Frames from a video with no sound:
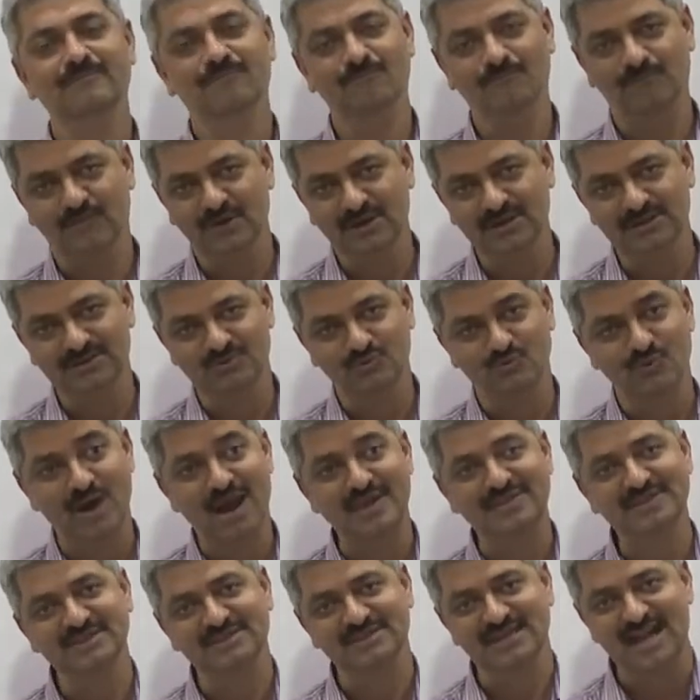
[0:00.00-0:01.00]
First,
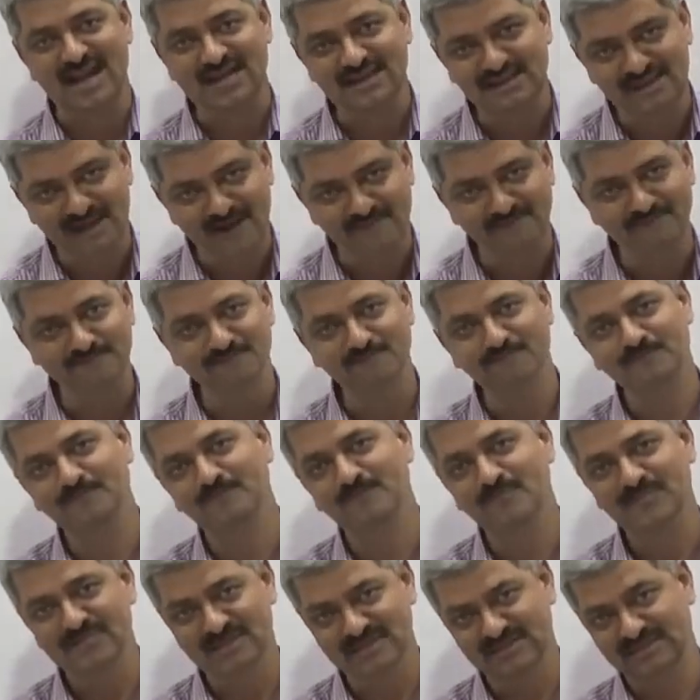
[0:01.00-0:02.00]
wine is random.
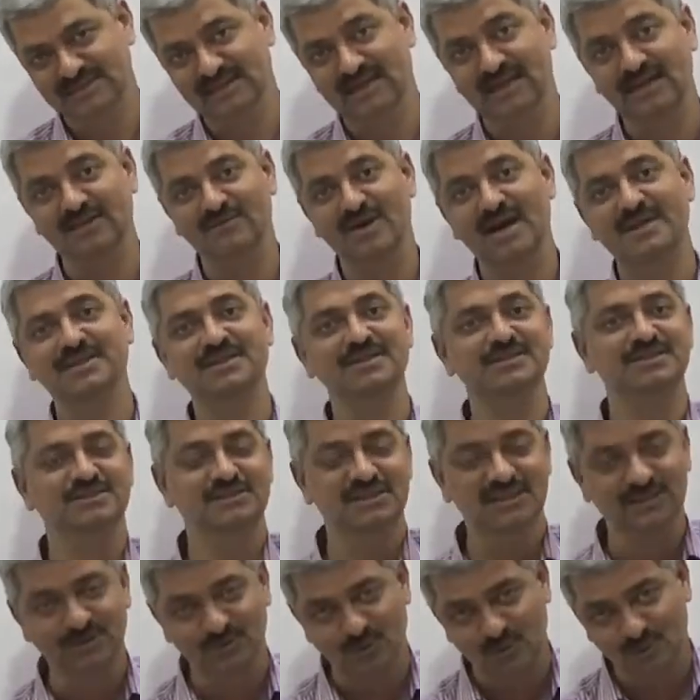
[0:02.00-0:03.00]
Second, wine is
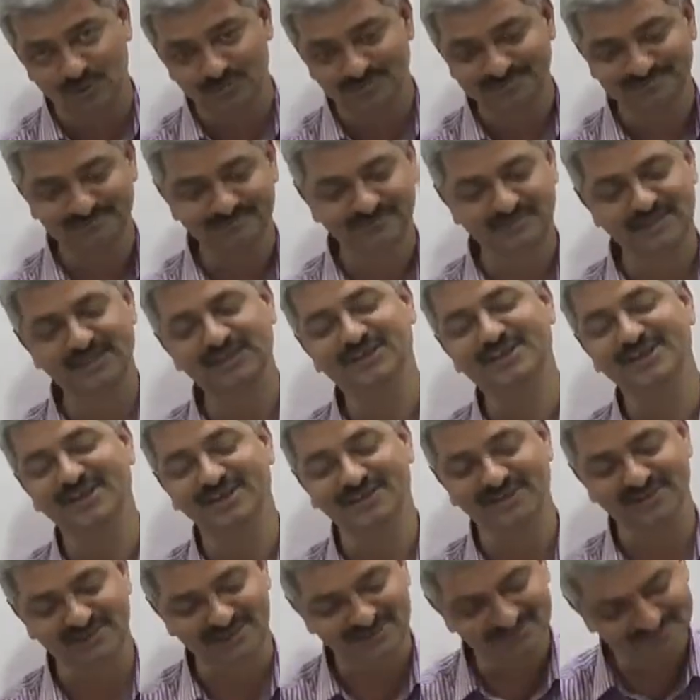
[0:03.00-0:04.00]
zero. And
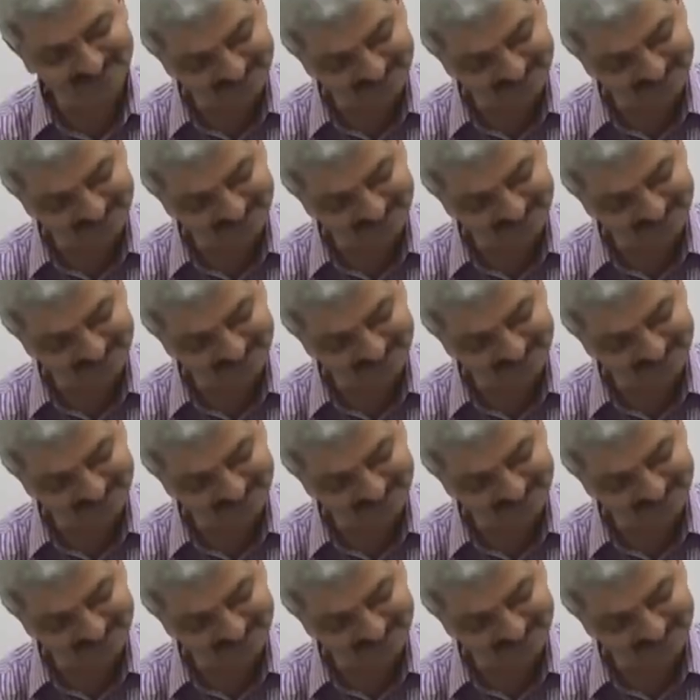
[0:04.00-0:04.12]
third,